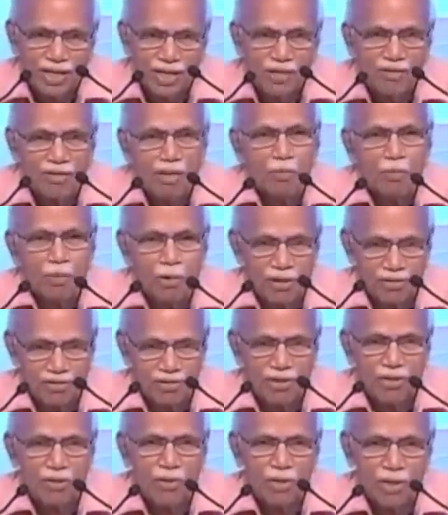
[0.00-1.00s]
Even poison
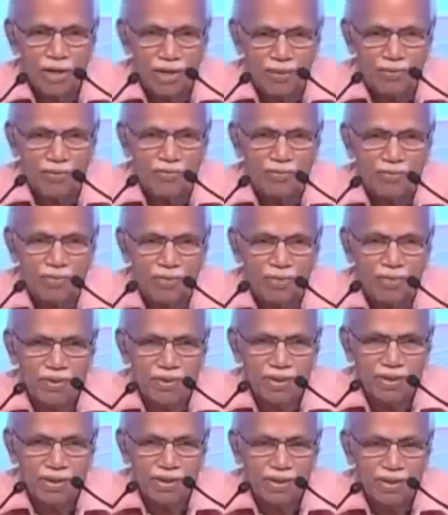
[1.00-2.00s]
is okay.
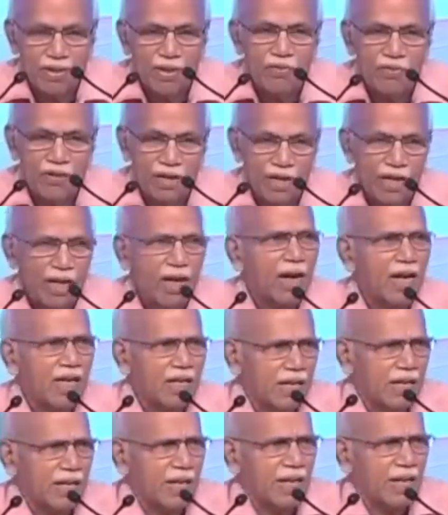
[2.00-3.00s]
You know, if you get a heart
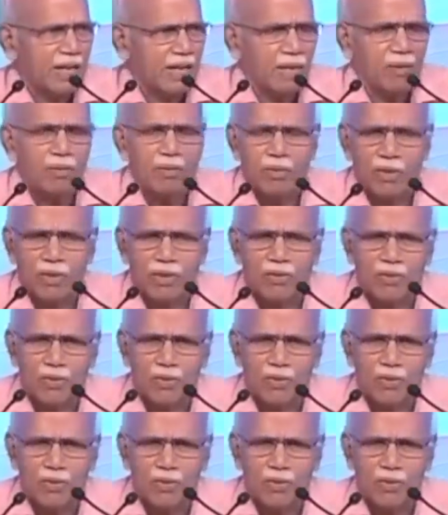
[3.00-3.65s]
attack and come to us,